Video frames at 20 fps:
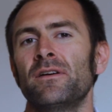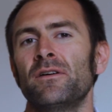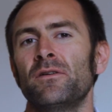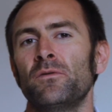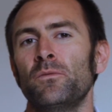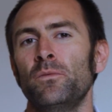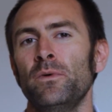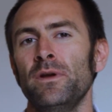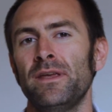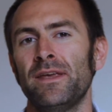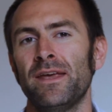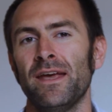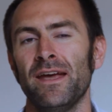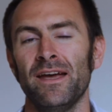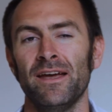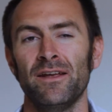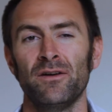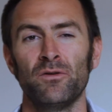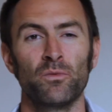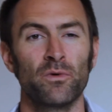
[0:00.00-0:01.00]
We
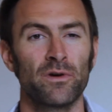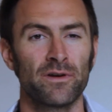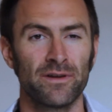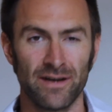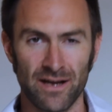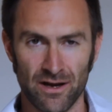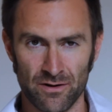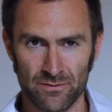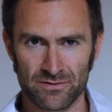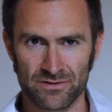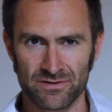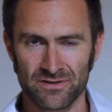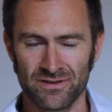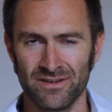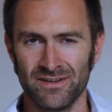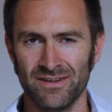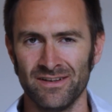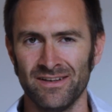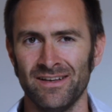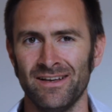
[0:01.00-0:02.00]
can work it out.
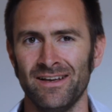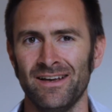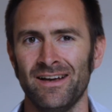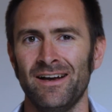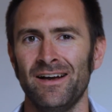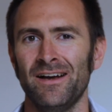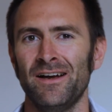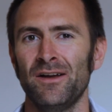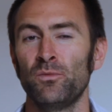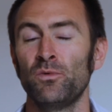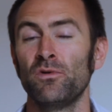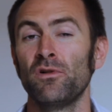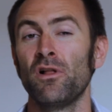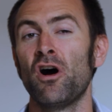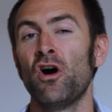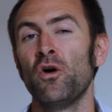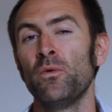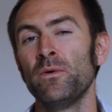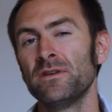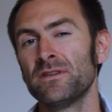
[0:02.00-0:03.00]
I will
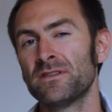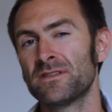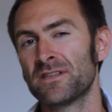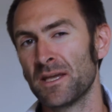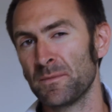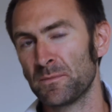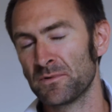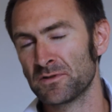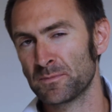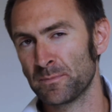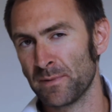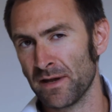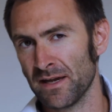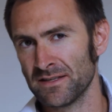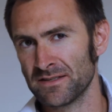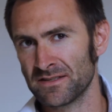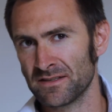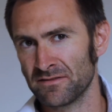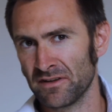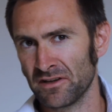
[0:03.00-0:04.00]
always keep a
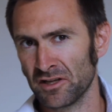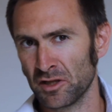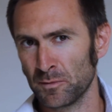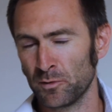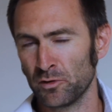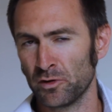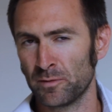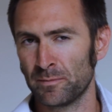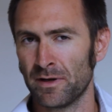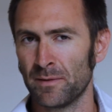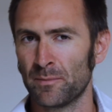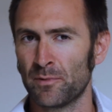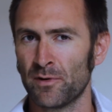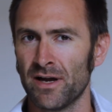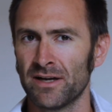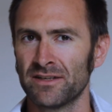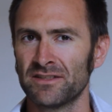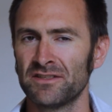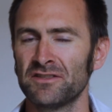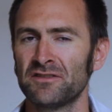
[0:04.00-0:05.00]
space available in my
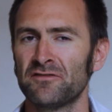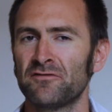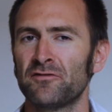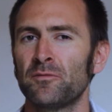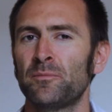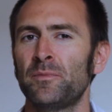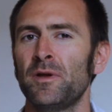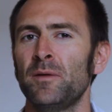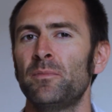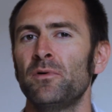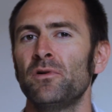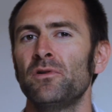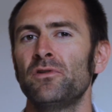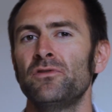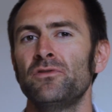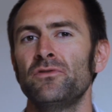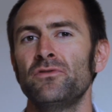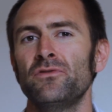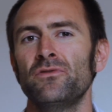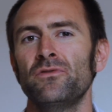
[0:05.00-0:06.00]
practice for people
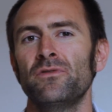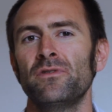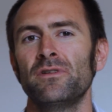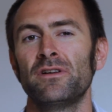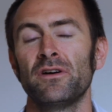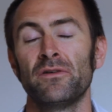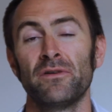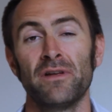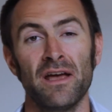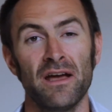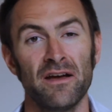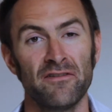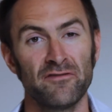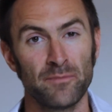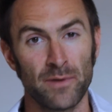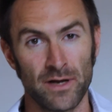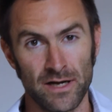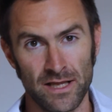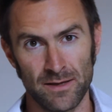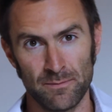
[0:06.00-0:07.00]
who don't have
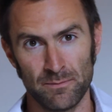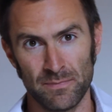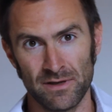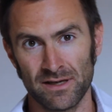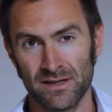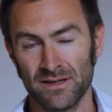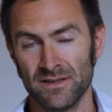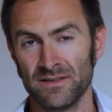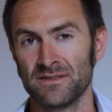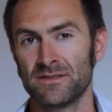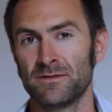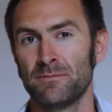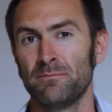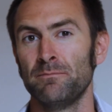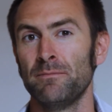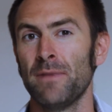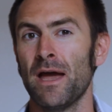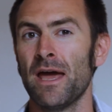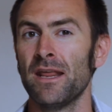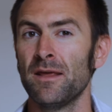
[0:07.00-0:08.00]
money, because
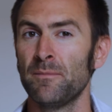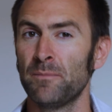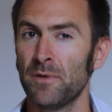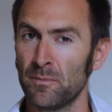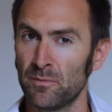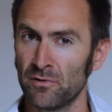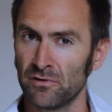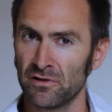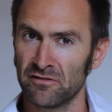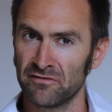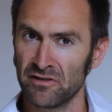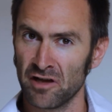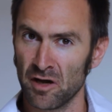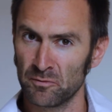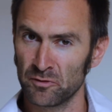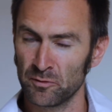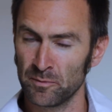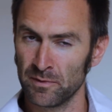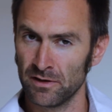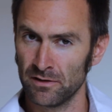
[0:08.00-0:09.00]
many people have
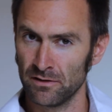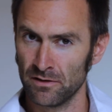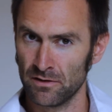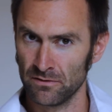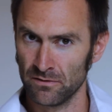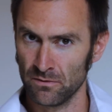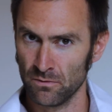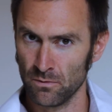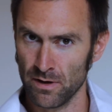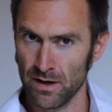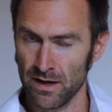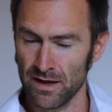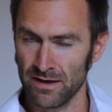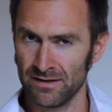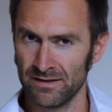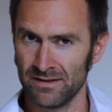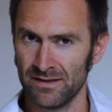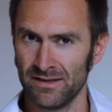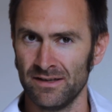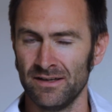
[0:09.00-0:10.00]
helped me along the way.
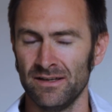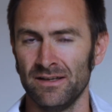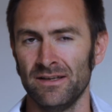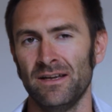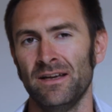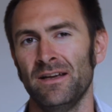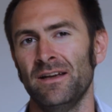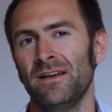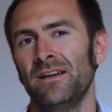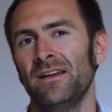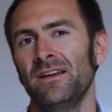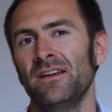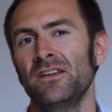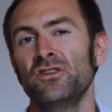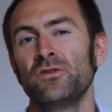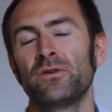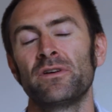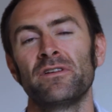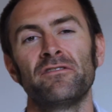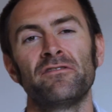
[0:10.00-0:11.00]

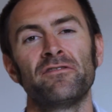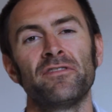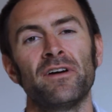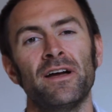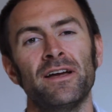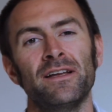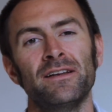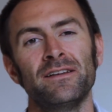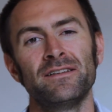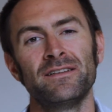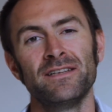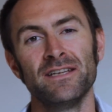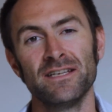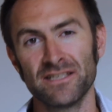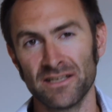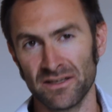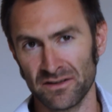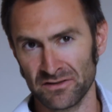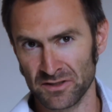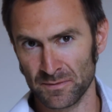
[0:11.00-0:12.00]
You can find
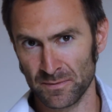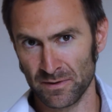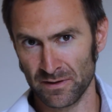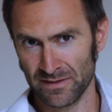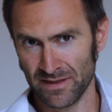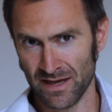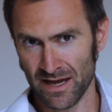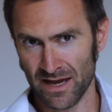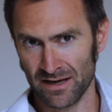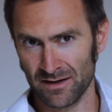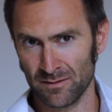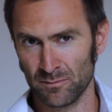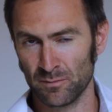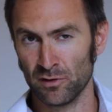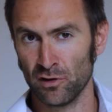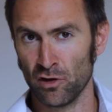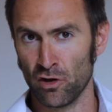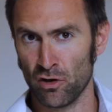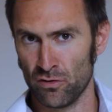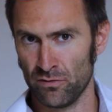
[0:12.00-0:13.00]
details about that
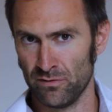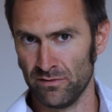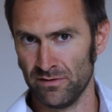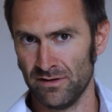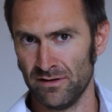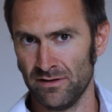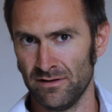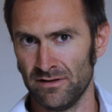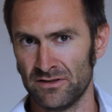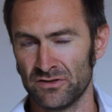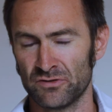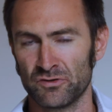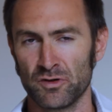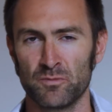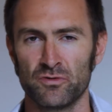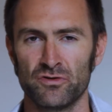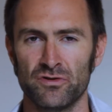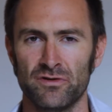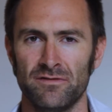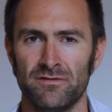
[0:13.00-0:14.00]
below in the
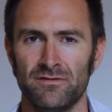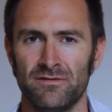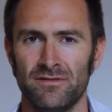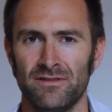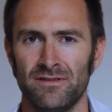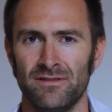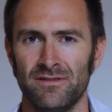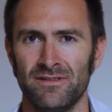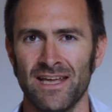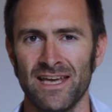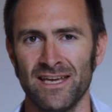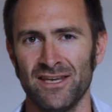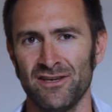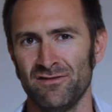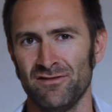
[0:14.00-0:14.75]
description. Thank you.